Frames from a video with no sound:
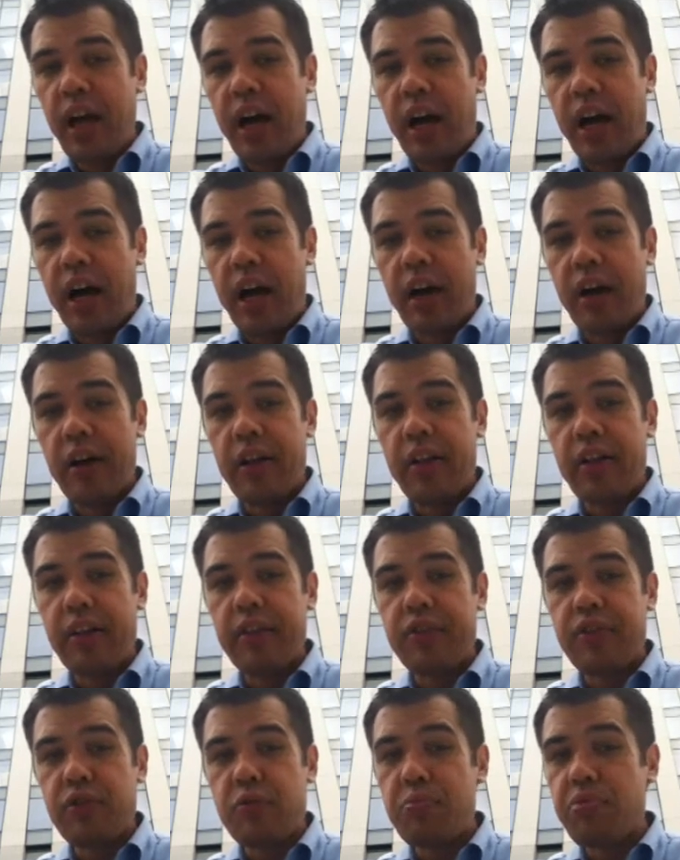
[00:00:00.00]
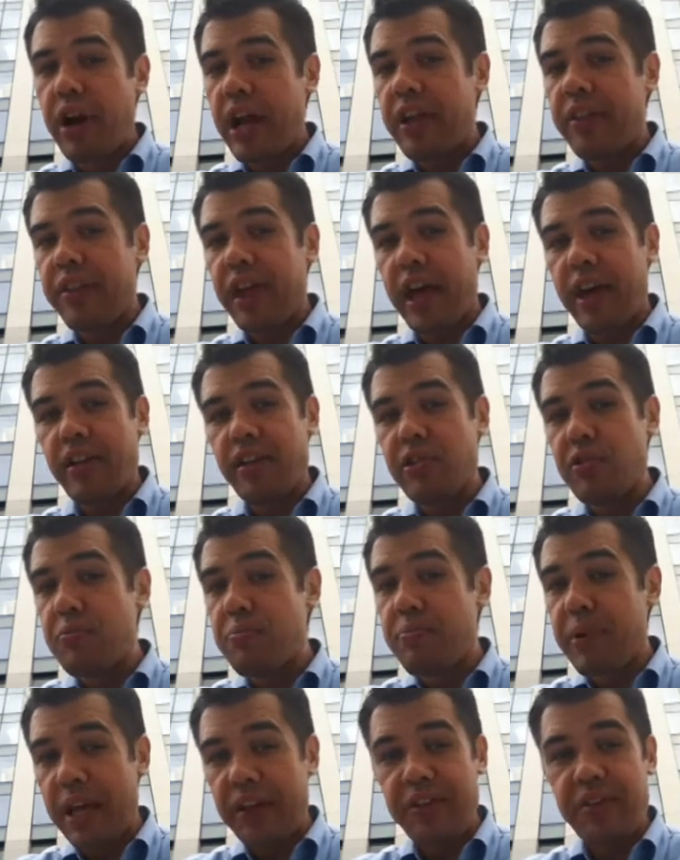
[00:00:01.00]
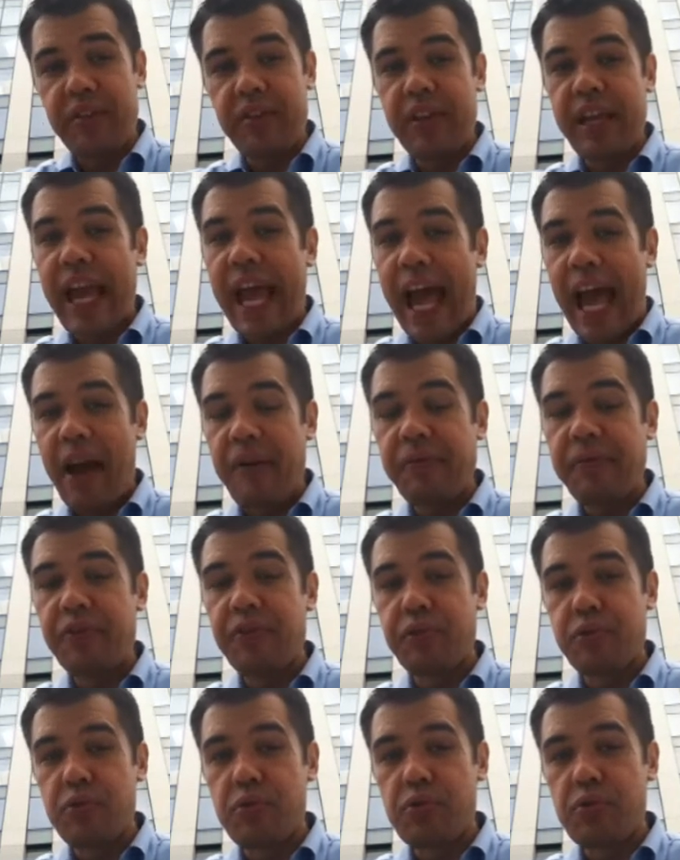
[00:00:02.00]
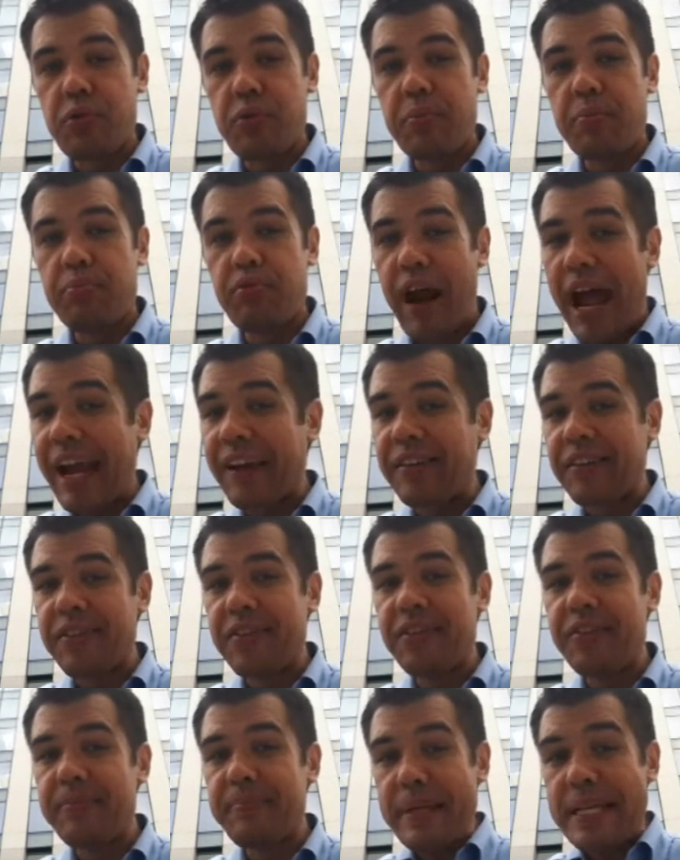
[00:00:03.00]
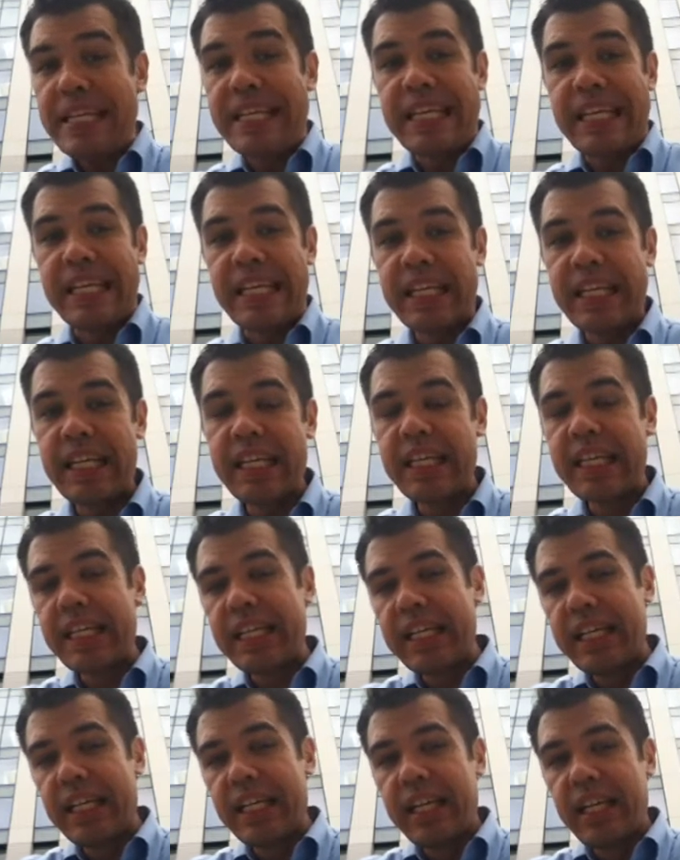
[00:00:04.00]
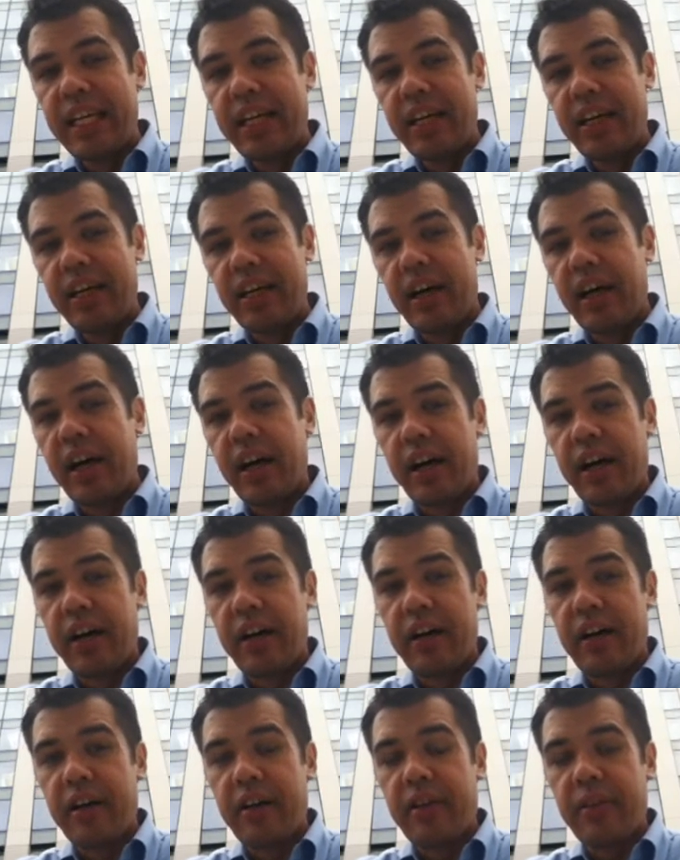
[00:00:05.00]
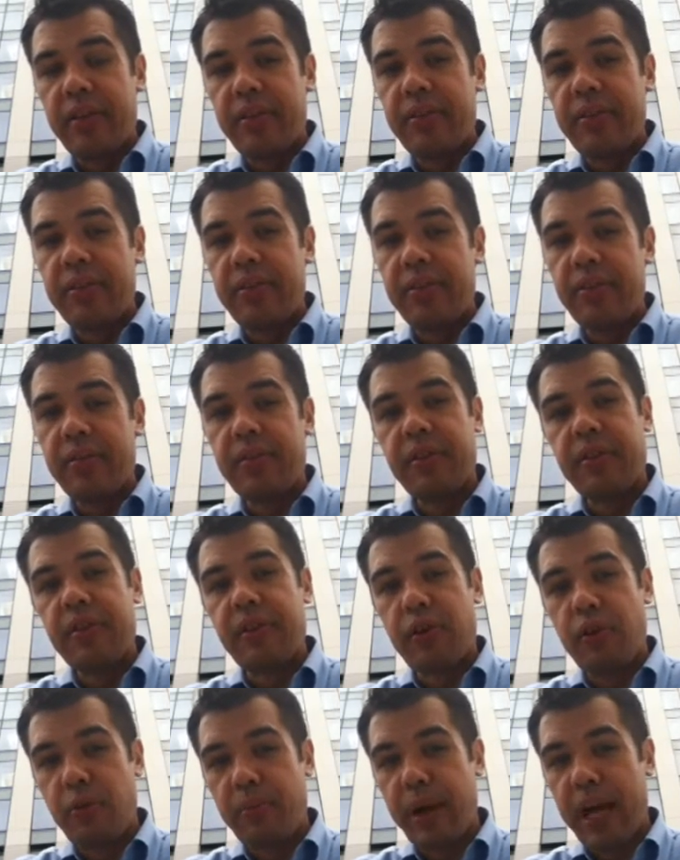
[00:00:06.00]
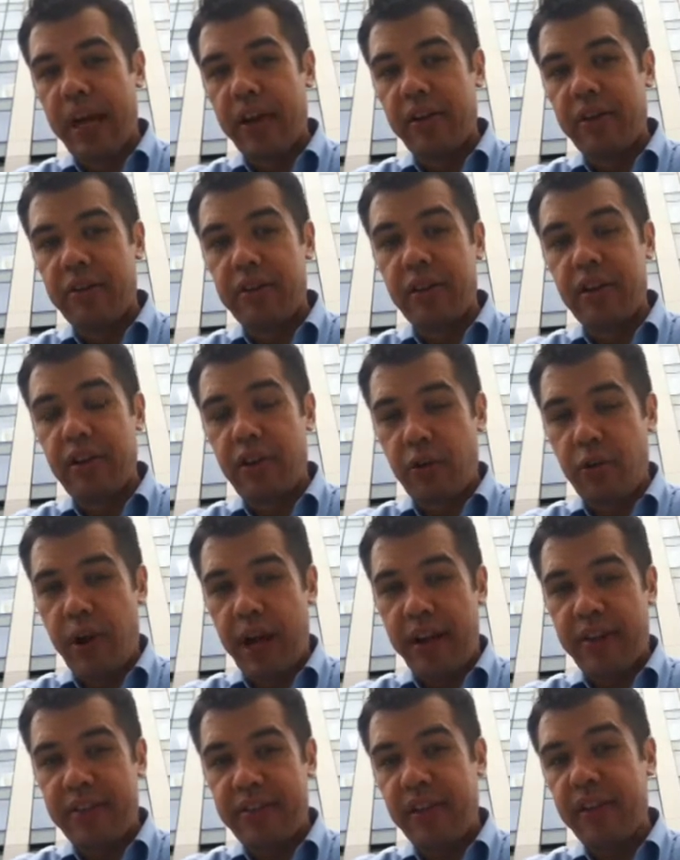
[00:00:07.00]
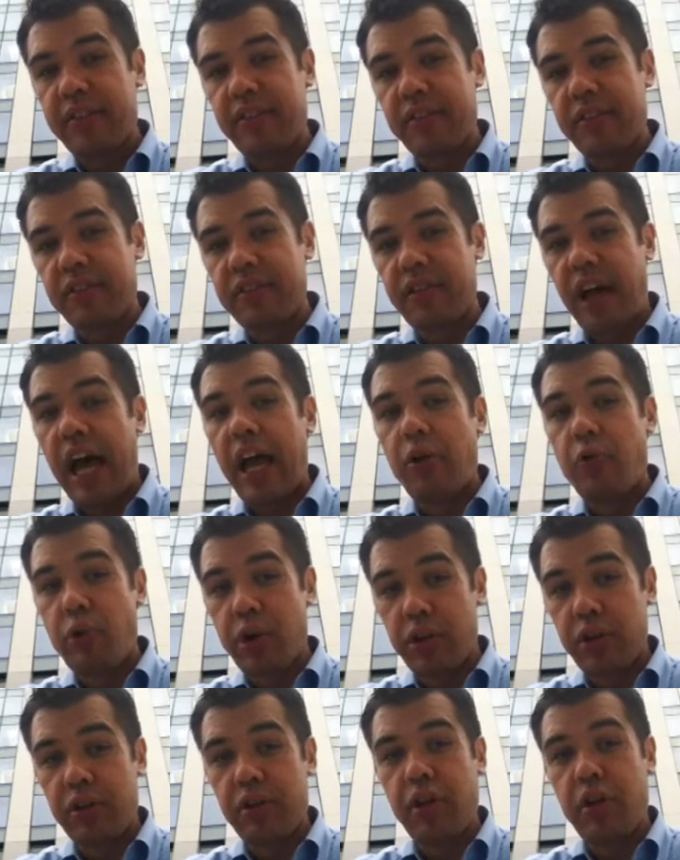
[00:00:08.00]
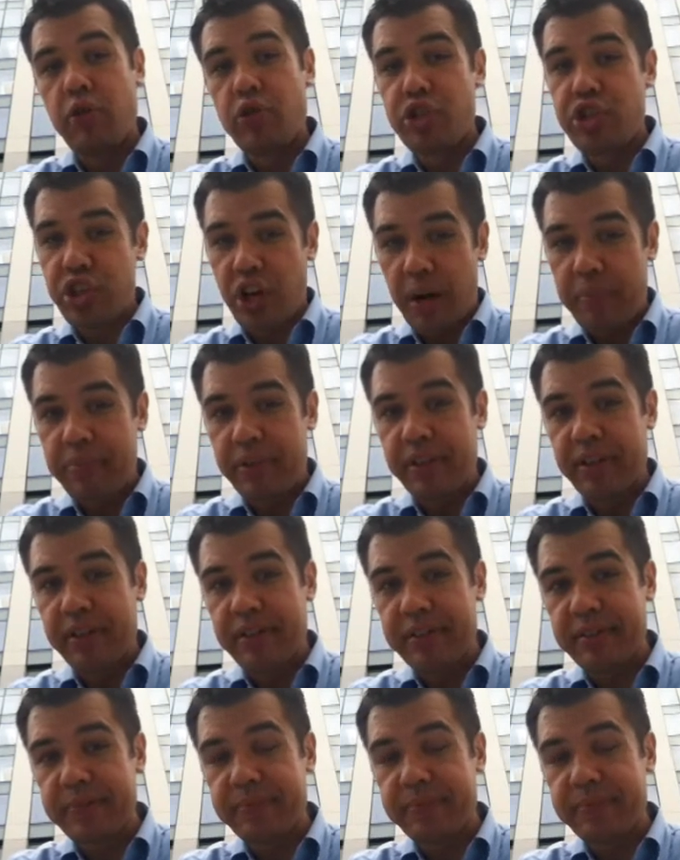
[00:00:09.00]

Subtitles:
To break that, you basically have to practice speaking the grammatically correct sentence. I will go shopping.